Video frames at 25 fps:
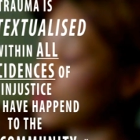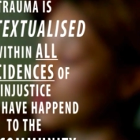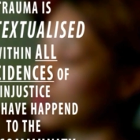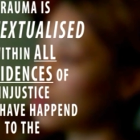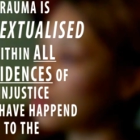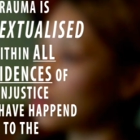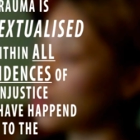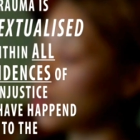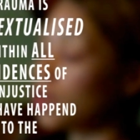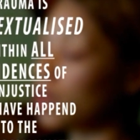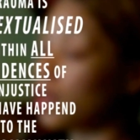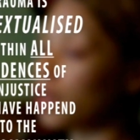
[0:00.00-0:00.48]
to
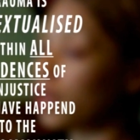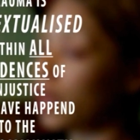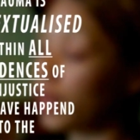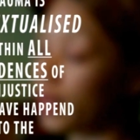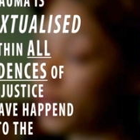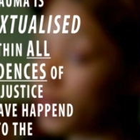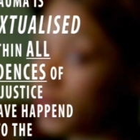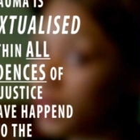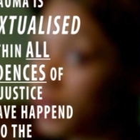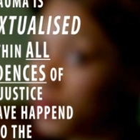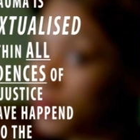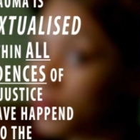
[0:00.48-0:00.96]
us,
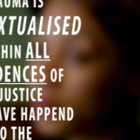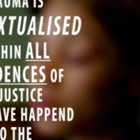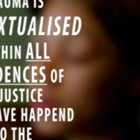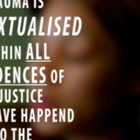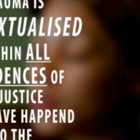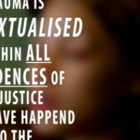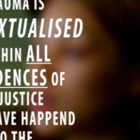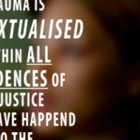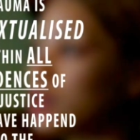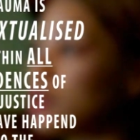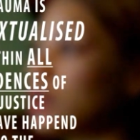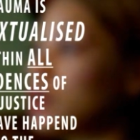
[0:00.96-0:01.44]
and this
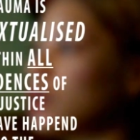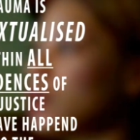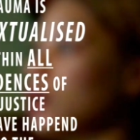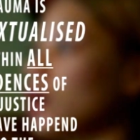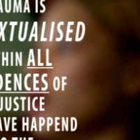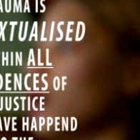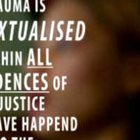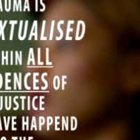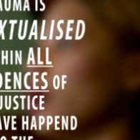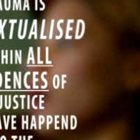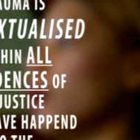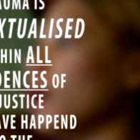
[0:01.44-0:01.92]
is what has
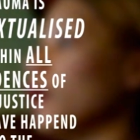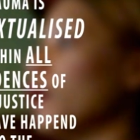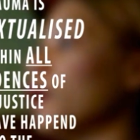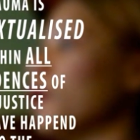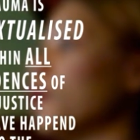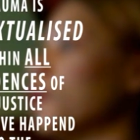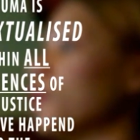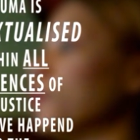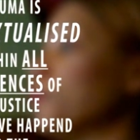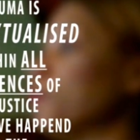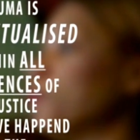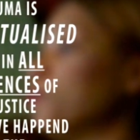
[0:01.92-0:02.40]
happened to
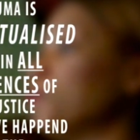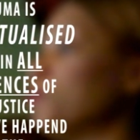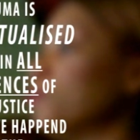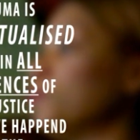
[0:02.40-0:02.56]
us.